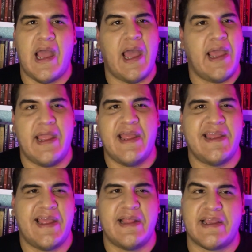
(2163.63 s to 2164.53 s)
Like
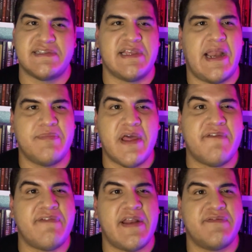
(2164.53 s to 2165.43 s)
I said, I'm not
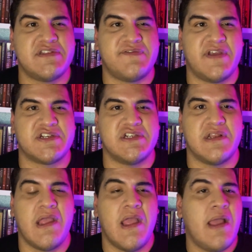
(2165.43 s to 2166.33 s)
a fan of his
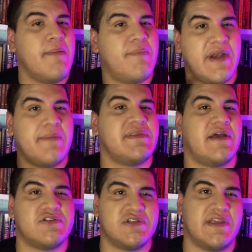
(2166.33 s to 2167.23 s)
fiction, but I'm
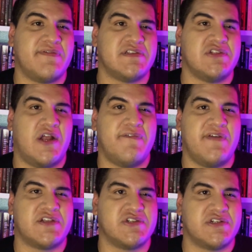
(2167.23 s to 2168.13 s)
down to give his
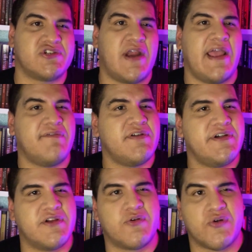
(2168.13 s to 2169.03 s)
nonfiction a try. I've
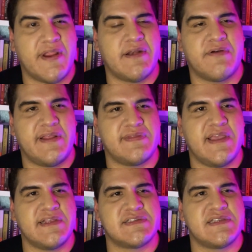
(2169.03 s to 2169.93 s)
heard great, great
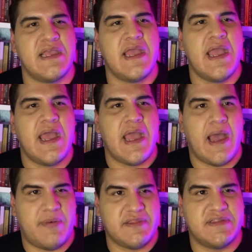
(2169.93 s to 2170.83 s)
things
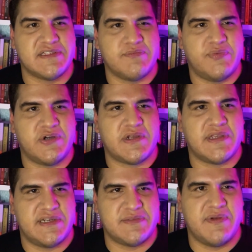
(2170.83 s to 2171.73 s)
about this book.
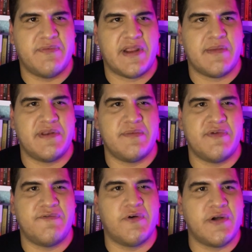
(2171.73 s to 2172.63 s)
It has been recommended
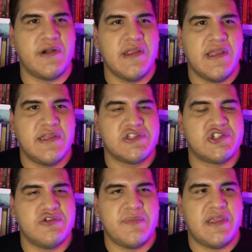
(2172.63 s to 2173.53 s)
before
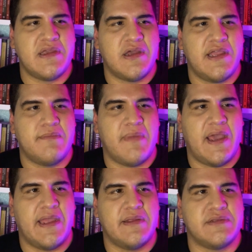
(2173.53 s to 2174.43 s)
to me in
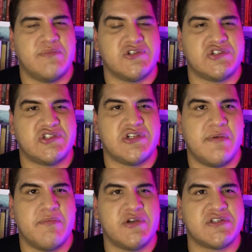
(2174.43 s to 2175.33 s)
my Most
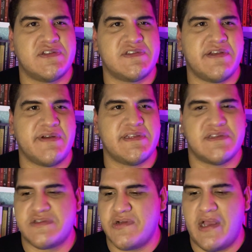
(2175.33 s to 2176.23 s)
Disturbing Books
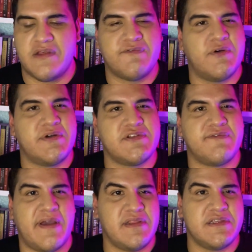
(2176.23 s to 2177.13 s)
series. So I look forward to
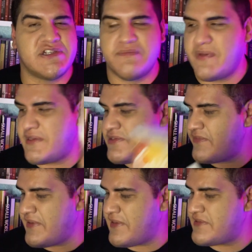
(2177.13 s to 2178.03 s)
finally jumping
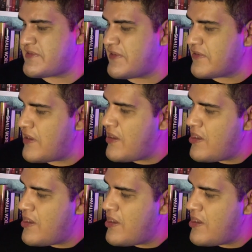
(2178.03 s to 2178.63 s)
into it and seeing